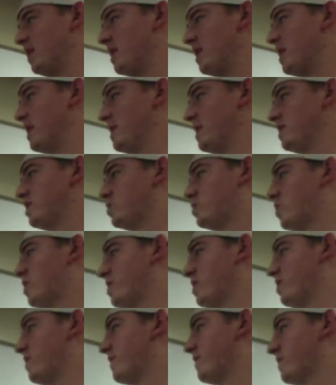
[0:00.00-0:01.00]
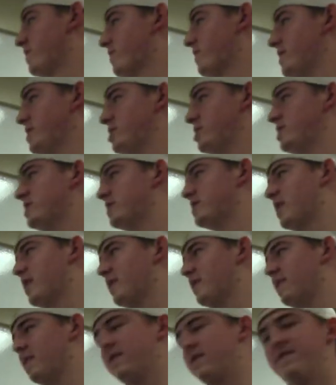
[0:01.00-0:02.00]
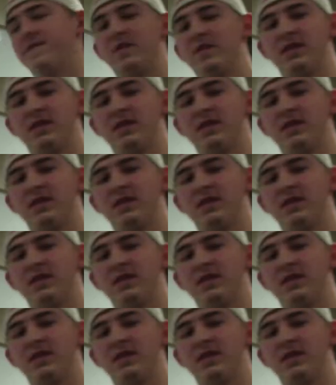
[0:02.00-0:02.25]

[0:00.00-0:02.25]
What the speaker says: and 20 over 3 g sine theta for the